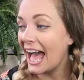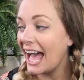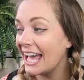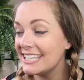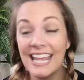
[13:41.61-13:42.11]

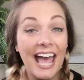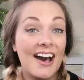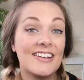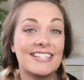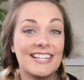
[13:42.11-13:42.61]
And yeah,
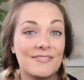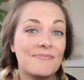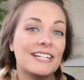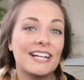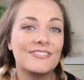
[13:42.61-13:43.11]
I'll see you in
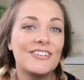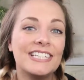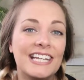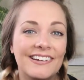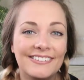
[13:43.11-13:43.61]
my next
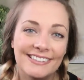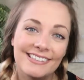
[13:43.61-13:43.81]
video.